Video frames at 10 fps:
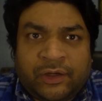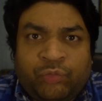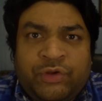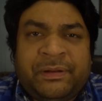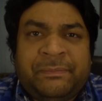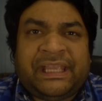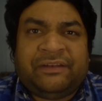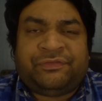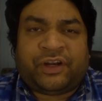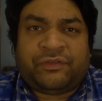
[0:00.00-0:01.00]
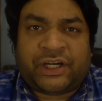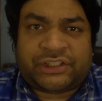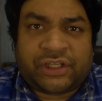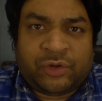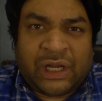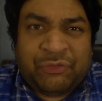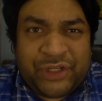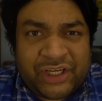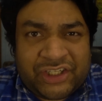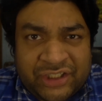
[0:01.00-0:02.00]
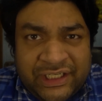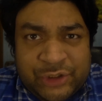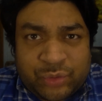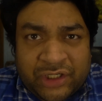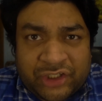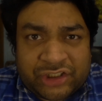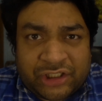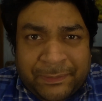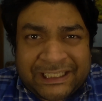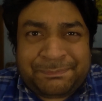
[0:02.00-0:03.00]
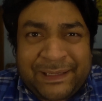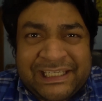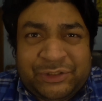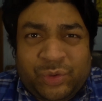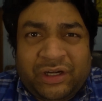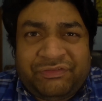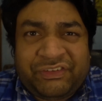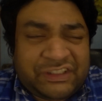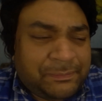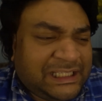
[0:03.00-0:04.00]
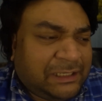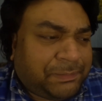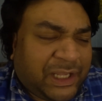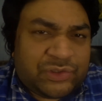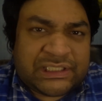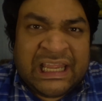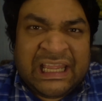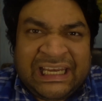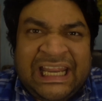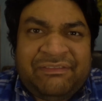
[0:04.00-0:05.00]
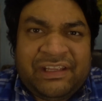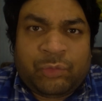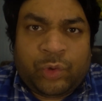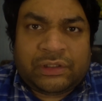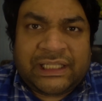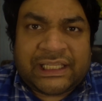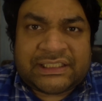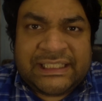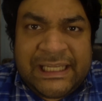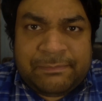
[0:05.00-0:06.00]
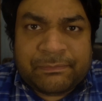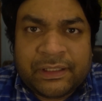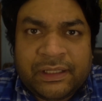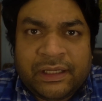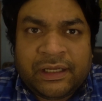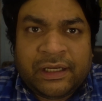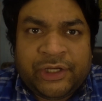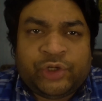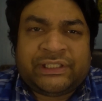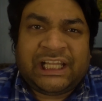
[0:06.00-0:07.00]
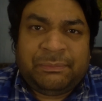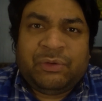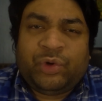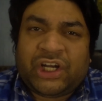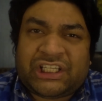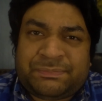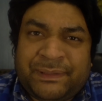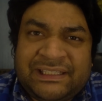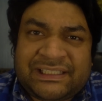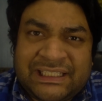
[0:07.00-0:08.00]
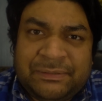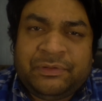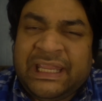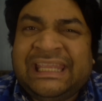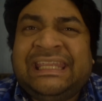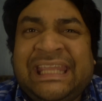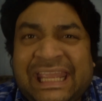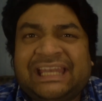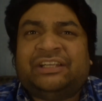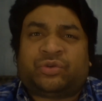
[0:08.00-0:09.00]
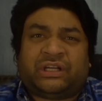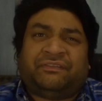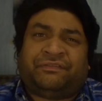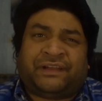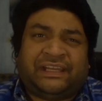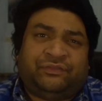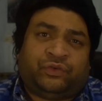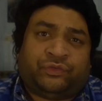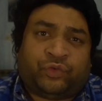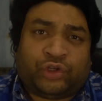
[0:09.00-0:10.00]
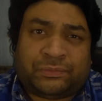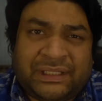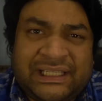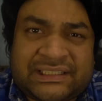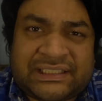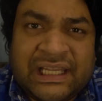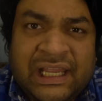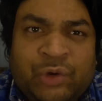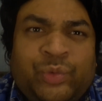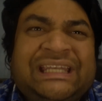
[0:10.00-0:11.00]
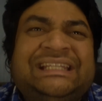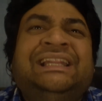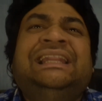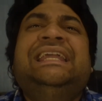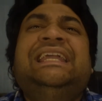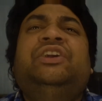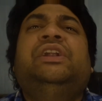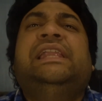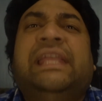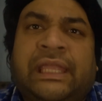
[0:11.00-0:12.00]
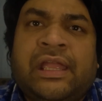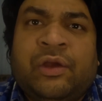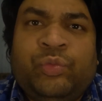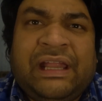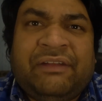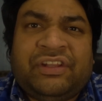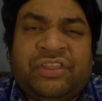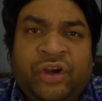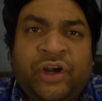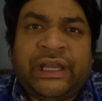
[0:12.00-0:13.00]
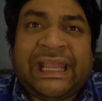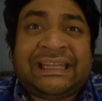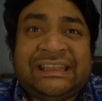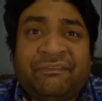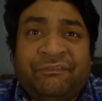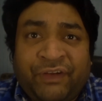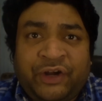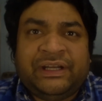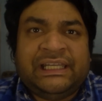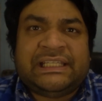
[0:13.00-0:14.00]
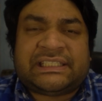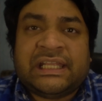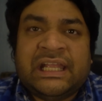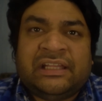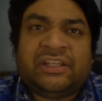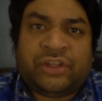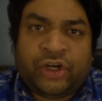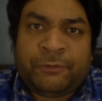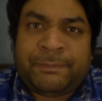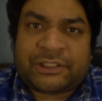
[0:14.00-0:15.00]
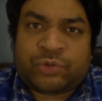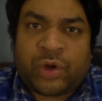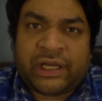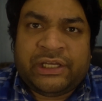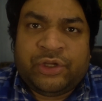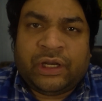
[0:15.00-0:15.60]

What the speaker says: We've been making fun of Arsenal. Are we going to turn into an Arsenal by spending £250 million and having a world-class team? You're telling me we're going to spend this team again trying to fight for 4th place, when clearly we have the third, at the very least, the third best squad in